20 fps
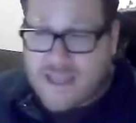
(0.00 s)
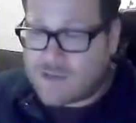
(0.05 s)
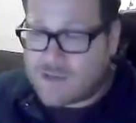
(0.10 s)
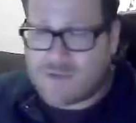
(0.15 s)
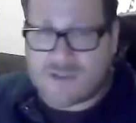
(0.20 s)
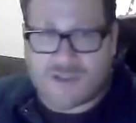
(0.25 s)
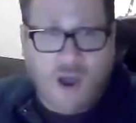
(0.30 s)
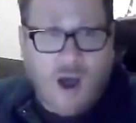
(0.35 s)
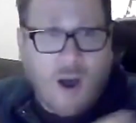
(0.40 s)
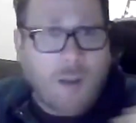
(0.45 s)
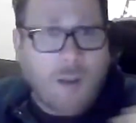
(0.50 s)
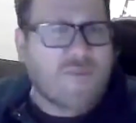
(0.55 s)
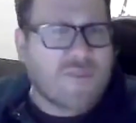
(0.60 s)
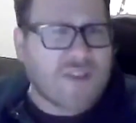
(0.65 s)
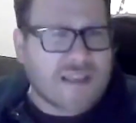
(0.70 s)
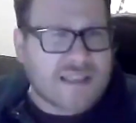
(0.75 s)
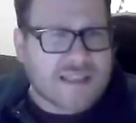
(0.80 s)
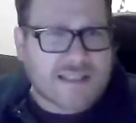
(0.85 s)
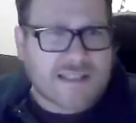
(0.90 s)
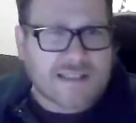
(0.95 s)
It was
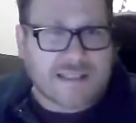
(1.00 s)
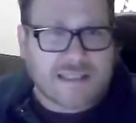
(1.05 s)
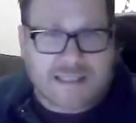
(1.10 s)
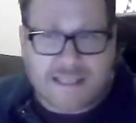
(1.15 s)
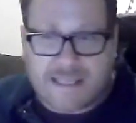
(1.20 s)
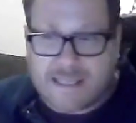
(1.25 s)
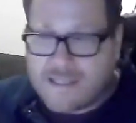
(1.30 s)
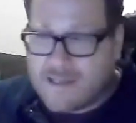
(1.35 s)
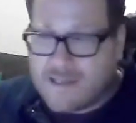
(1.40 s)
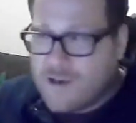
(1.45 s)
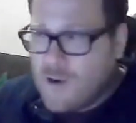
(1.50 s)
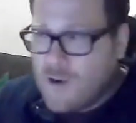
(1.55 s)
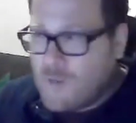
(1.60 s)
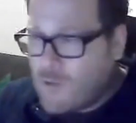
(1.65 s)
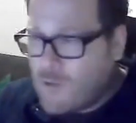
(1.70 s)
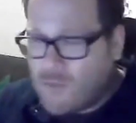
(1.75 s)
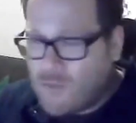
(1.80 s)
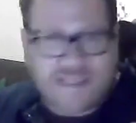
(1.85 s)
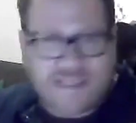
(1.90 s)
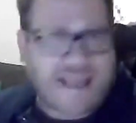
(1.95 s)
obviously
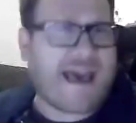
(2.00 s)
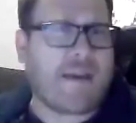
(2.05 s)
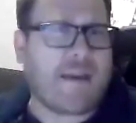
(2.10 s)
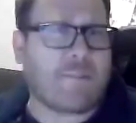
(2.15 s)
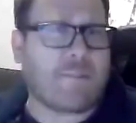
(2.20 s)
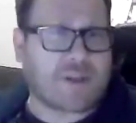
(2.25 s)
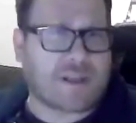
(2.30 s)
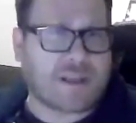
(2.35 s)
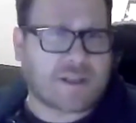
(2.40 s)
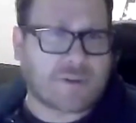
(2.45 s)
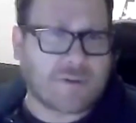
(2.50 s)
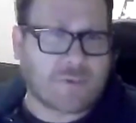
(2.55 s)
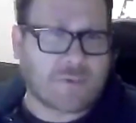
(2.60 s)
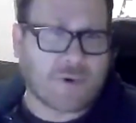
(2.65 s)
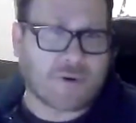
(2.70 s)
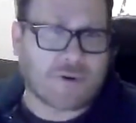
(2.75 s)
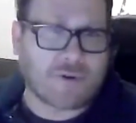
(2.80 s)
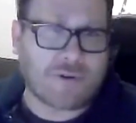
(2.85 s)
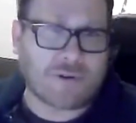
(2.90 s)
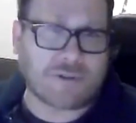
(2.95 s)
what was happening in the
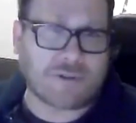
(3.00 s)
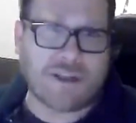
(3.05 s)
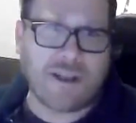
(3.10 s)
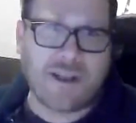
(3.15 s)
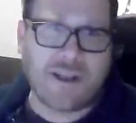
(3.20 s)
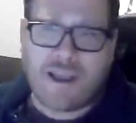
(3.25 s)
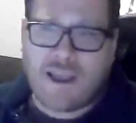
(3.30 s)
world.